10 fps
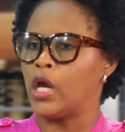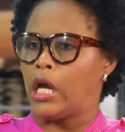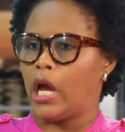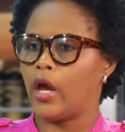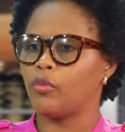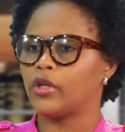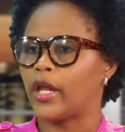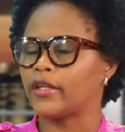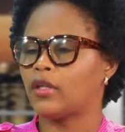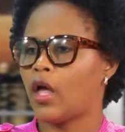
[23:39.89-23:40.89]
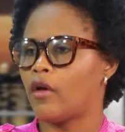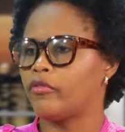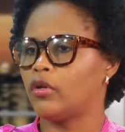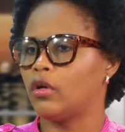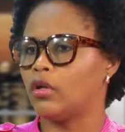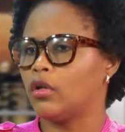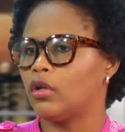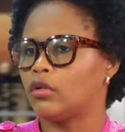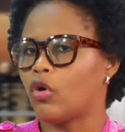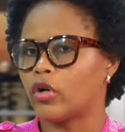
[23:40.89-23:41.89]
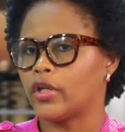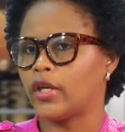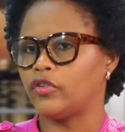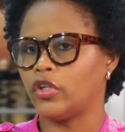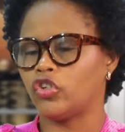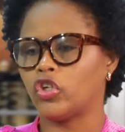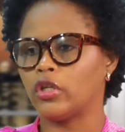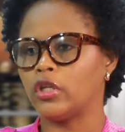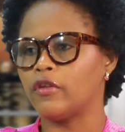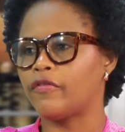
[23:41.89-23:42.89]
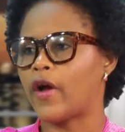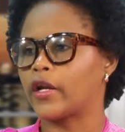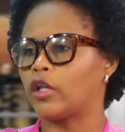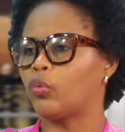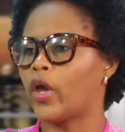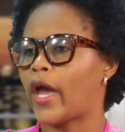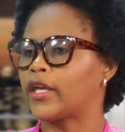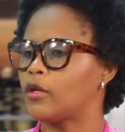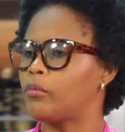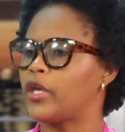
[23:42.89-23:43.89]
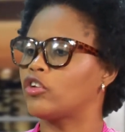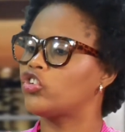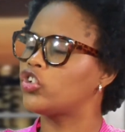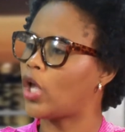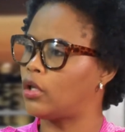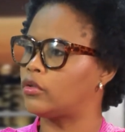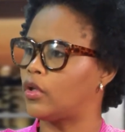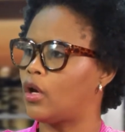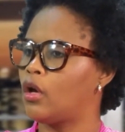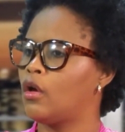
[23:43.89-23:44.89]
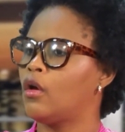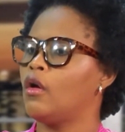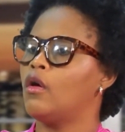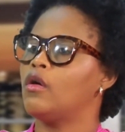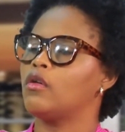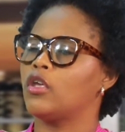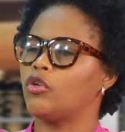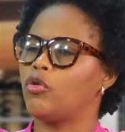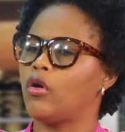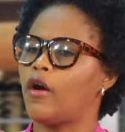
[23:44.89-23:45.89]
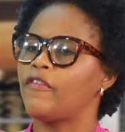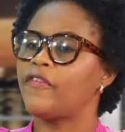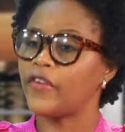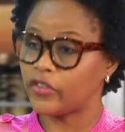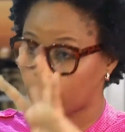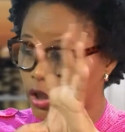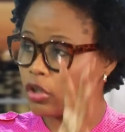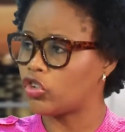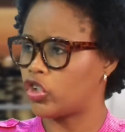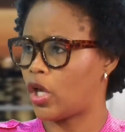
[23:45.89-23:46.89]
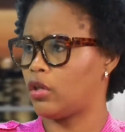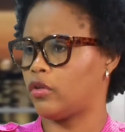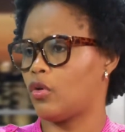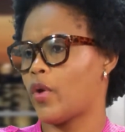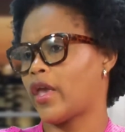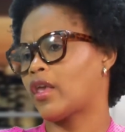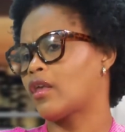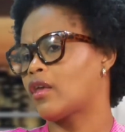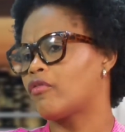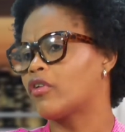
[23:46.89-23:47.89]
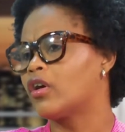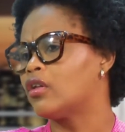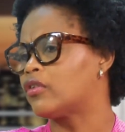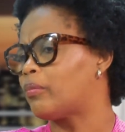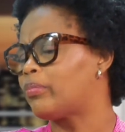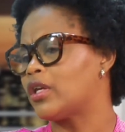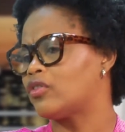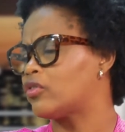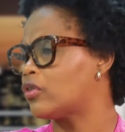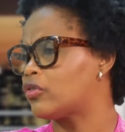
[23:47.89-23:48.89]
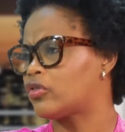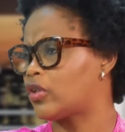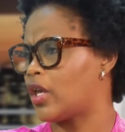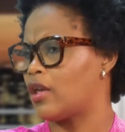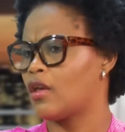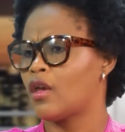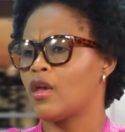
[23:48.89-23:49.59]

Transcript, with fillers: I would like to have a, a, an organization in the fact that where I can be a shelter, you know, a physical shelter mm-hmm. where I can give girls a place to stay.